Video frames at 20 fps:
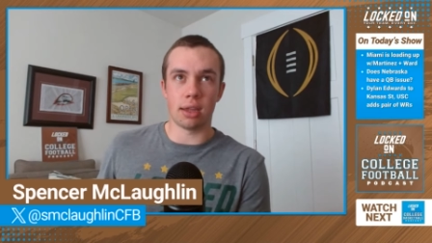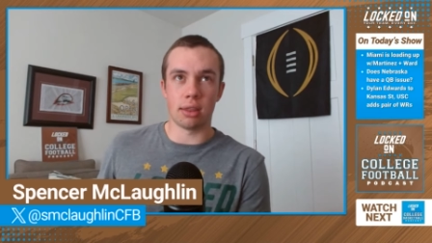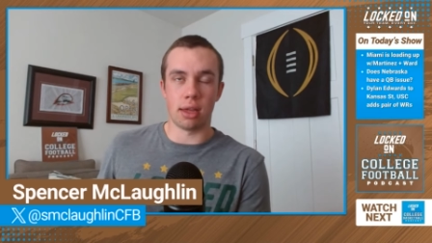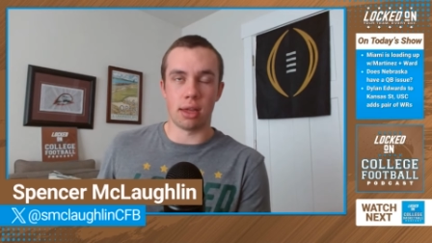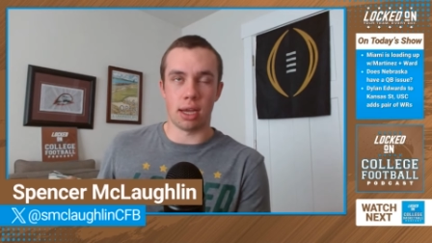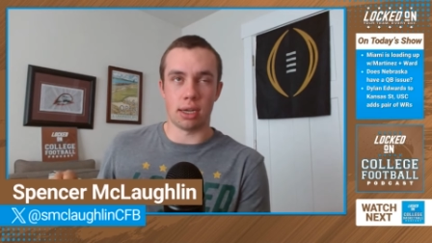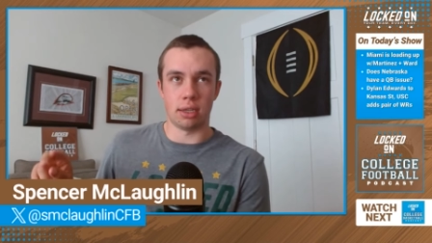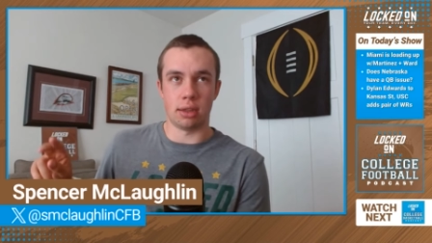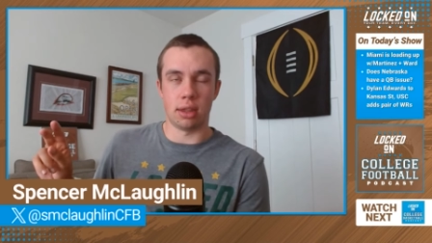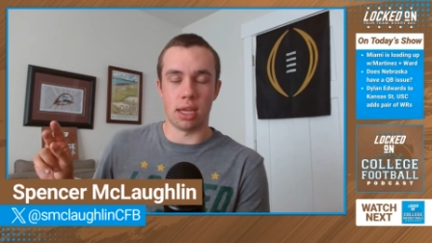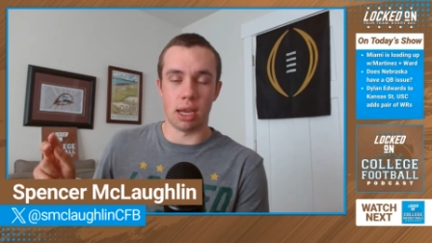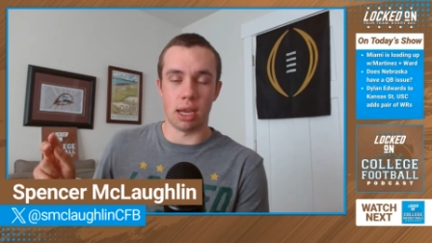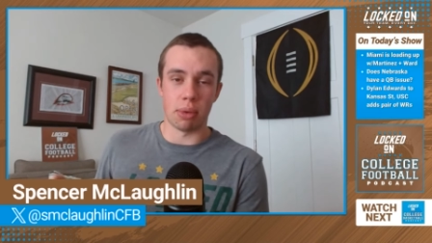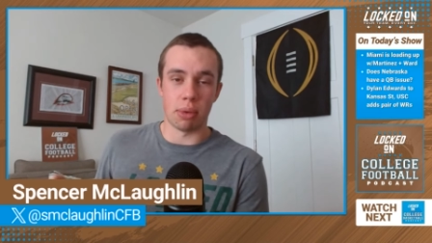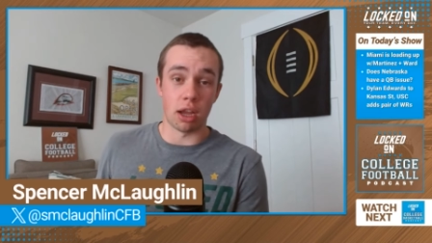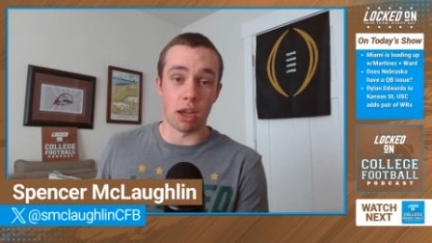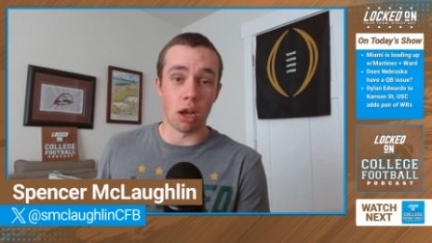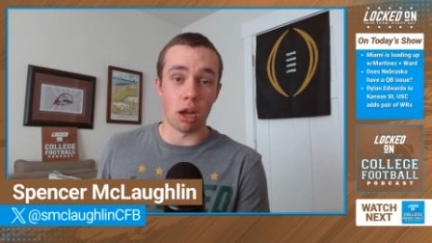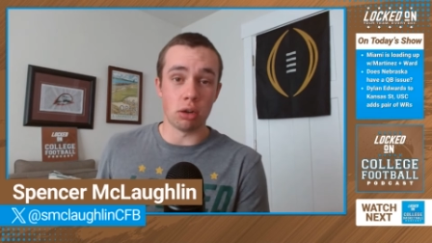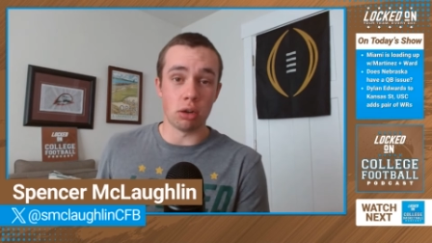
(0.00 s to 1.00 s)
I'd like to thank
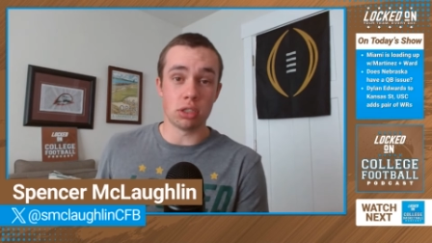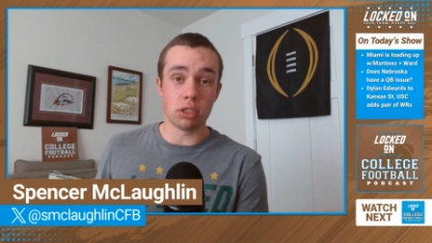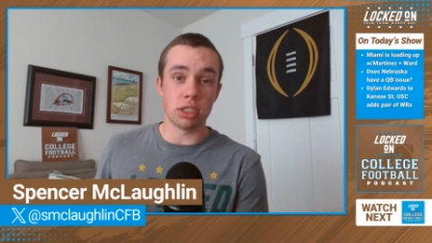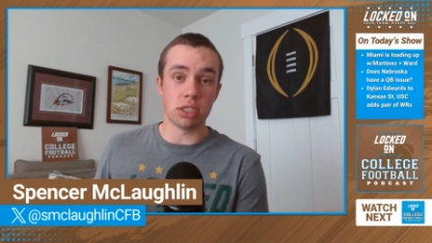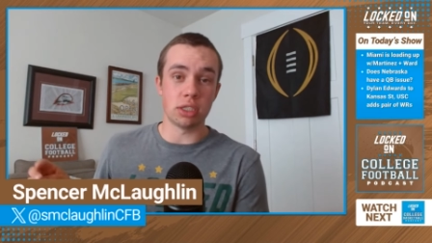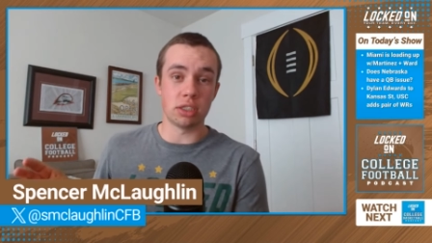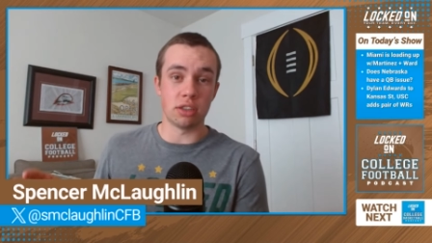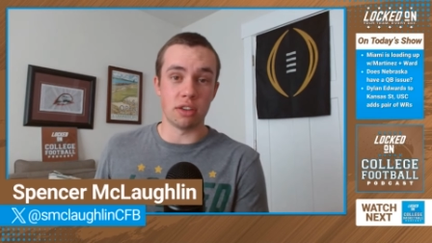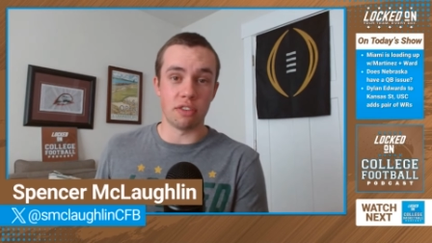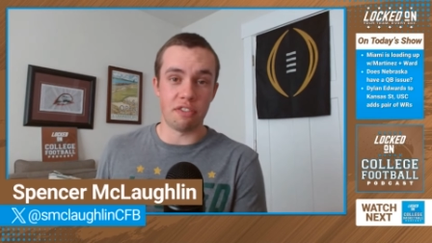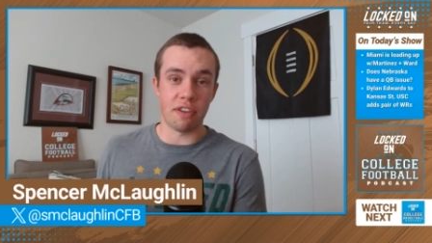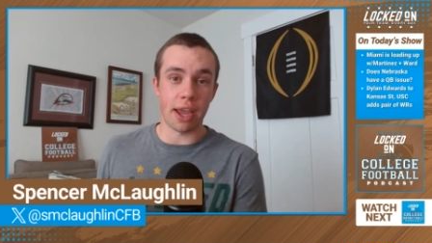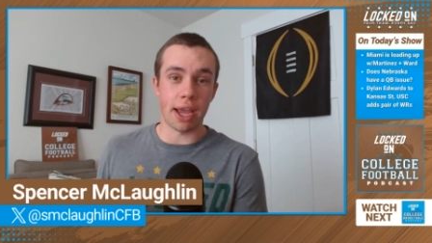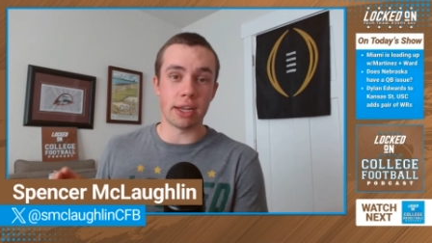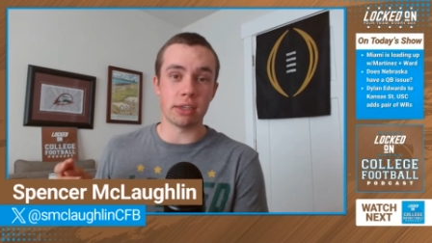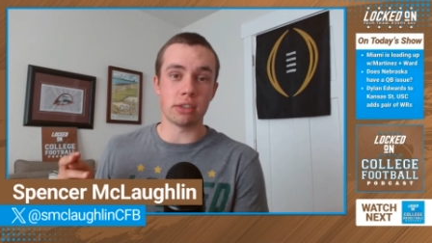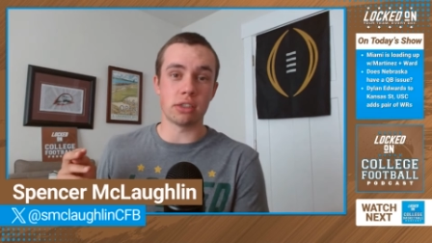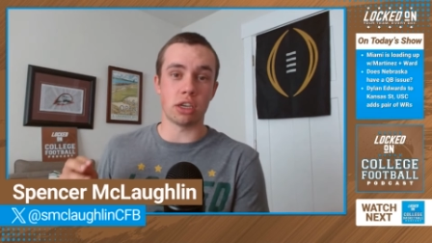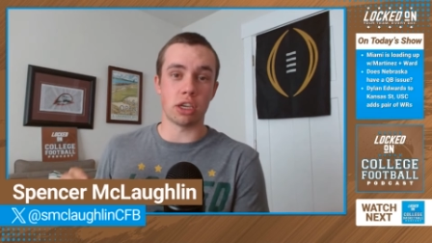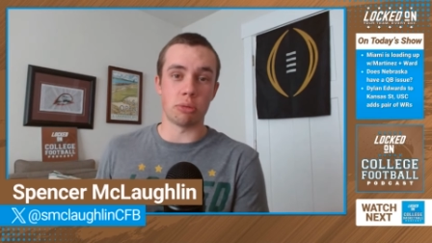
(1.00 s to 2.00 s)
my coaches, the
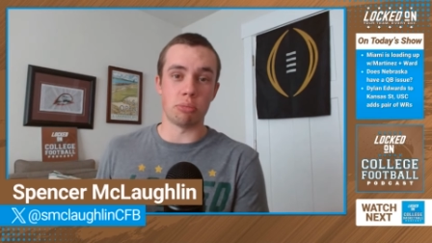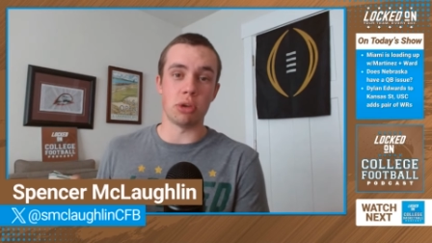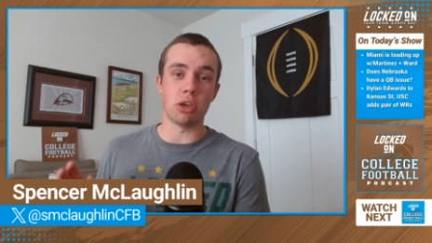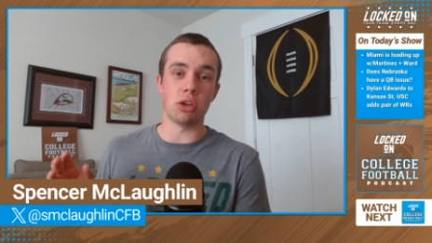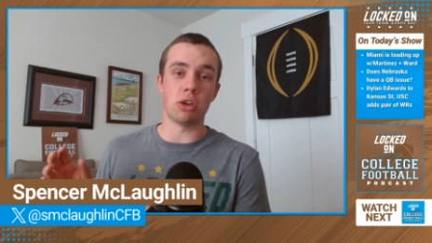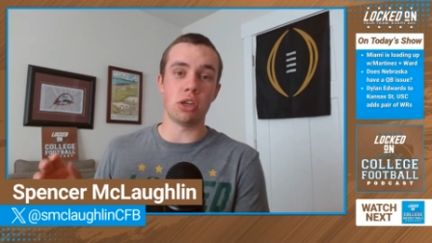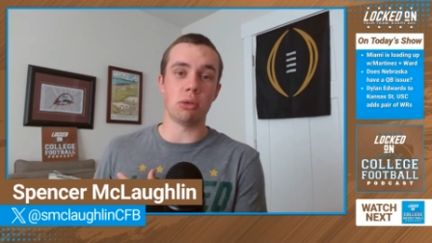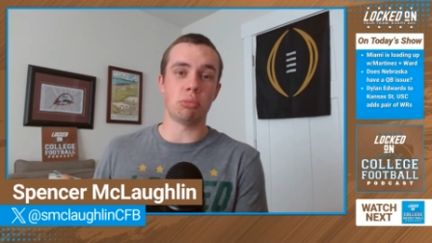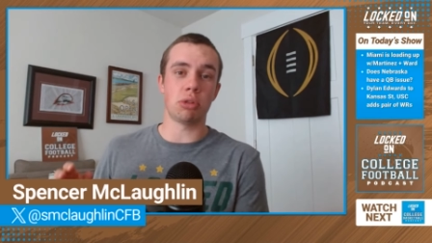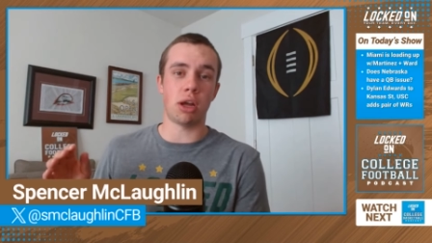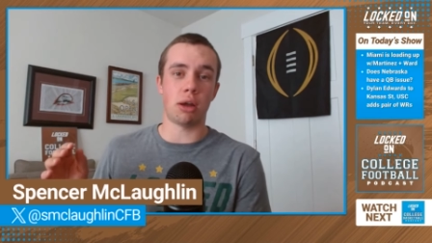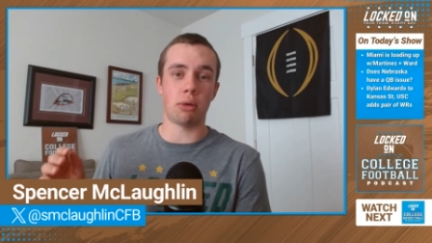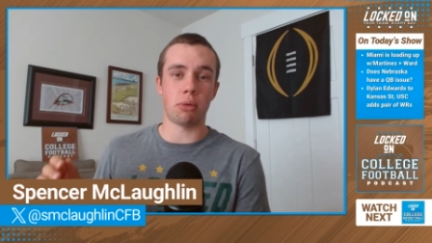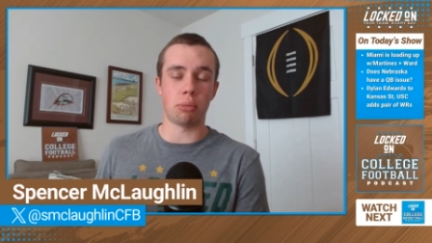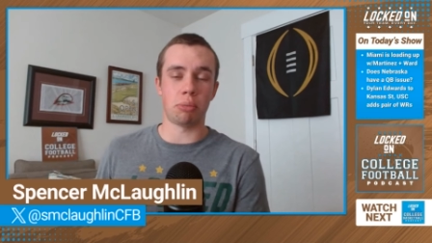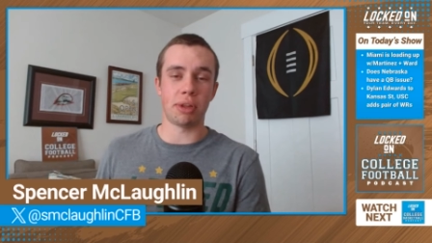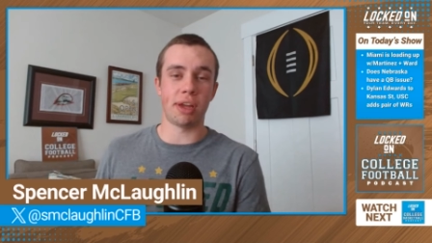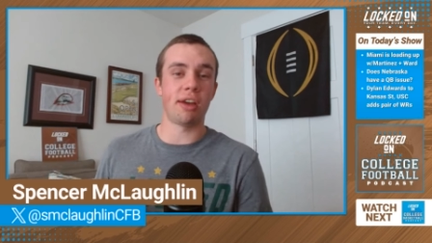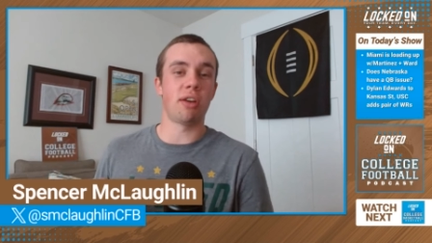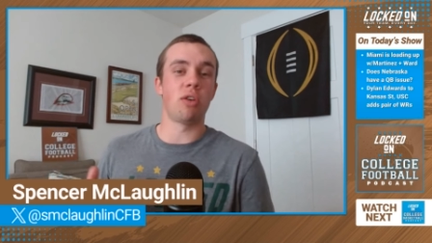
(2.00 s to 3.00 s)
fans, the community, blah,
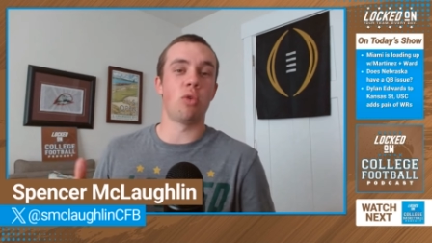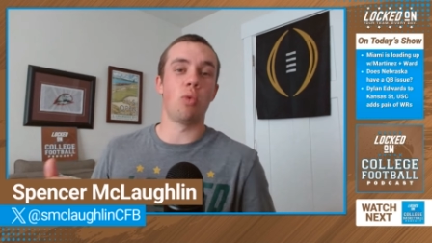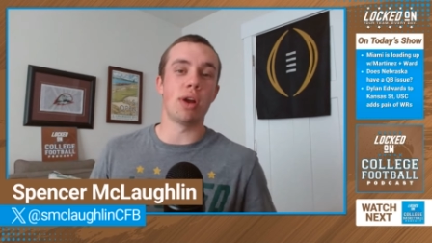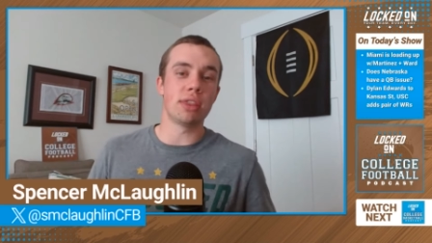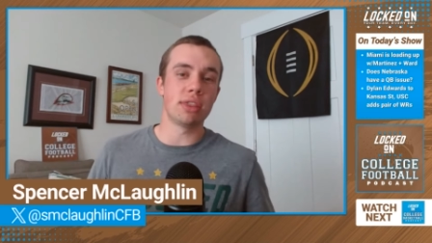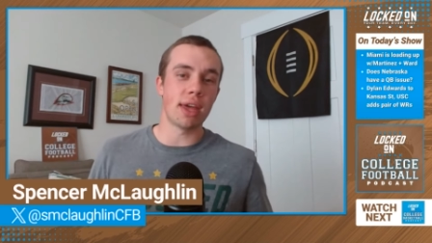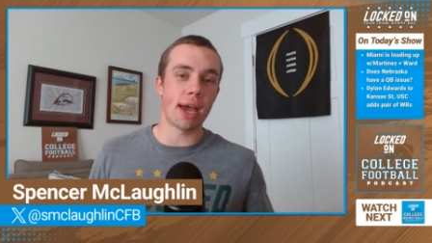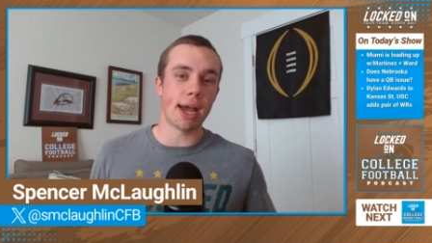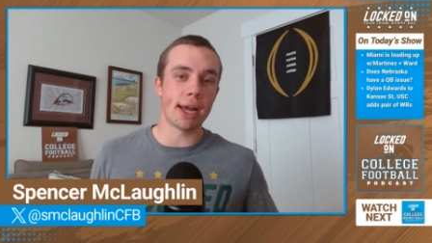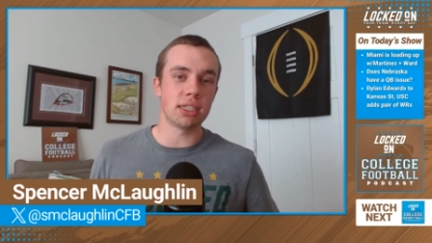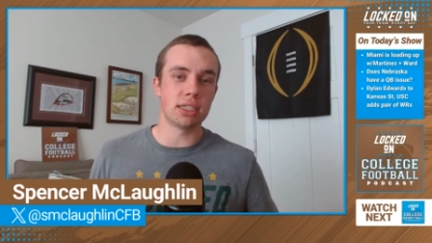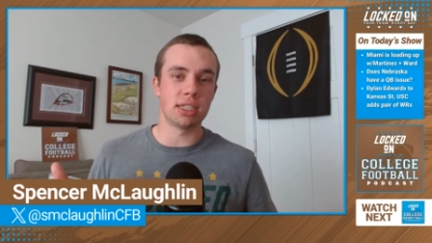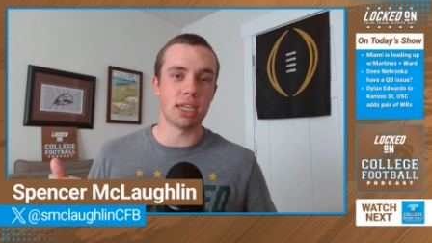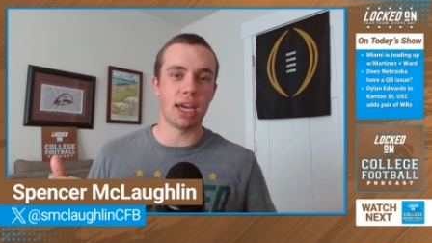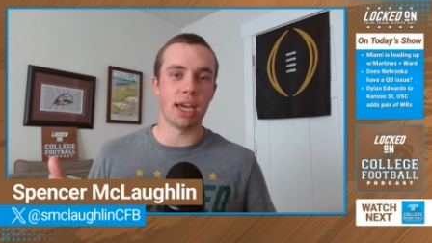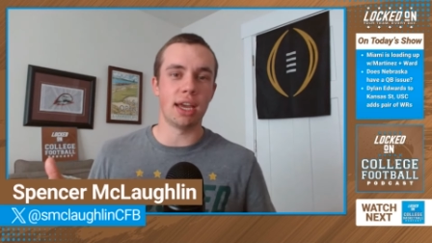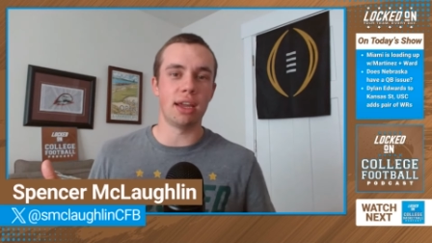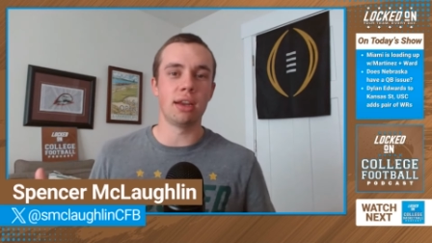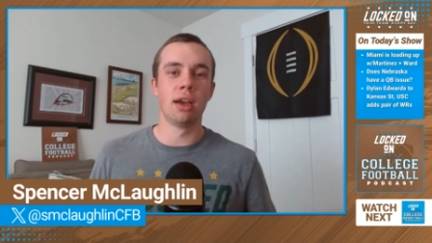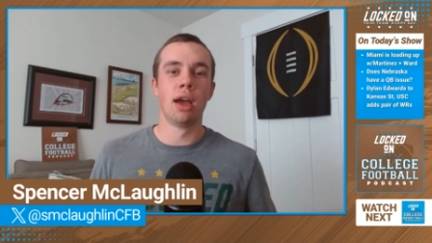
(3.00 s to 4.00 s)
blah, blah. With that
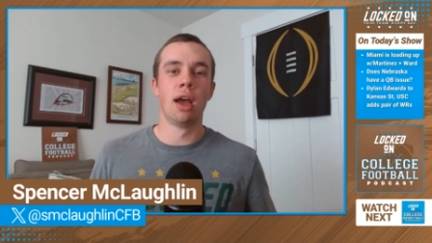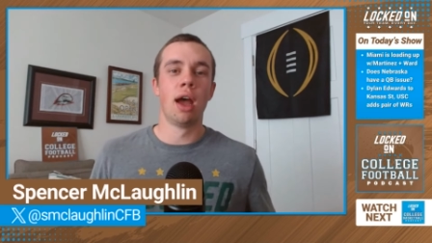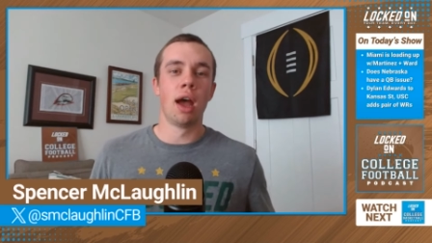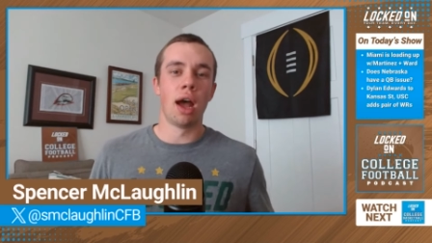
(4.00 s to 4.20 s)
said,